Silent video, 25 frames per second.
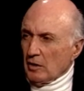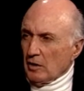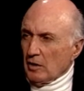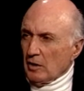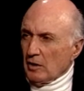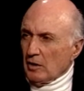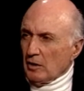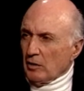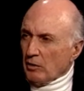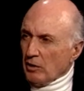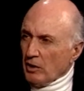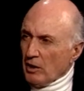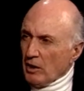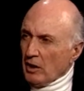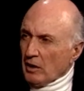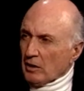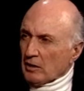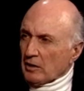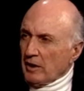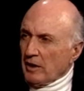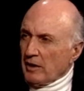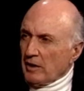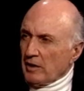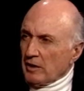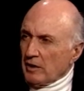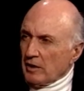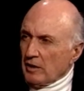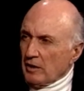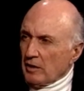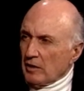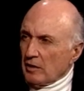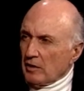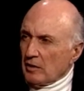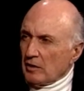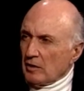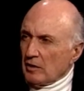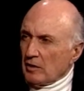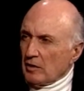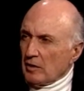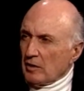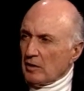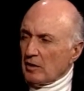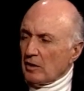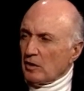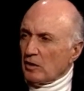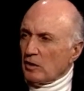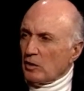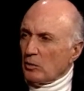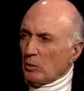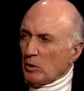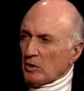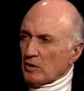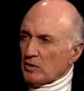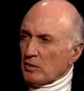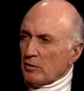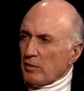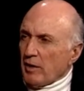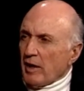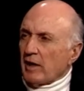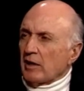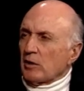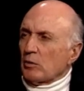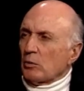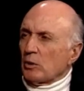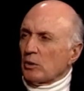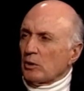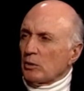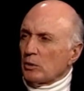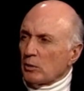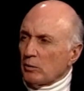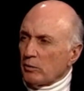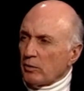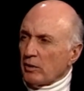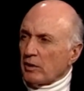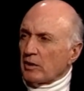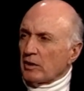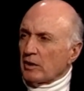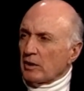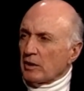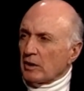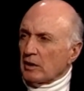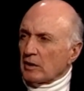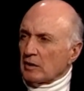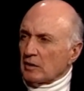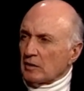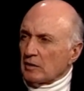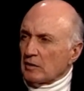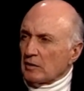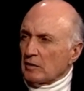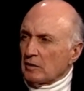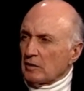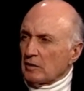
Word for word: Yes. You're a young lady. You must have had it when you were very young.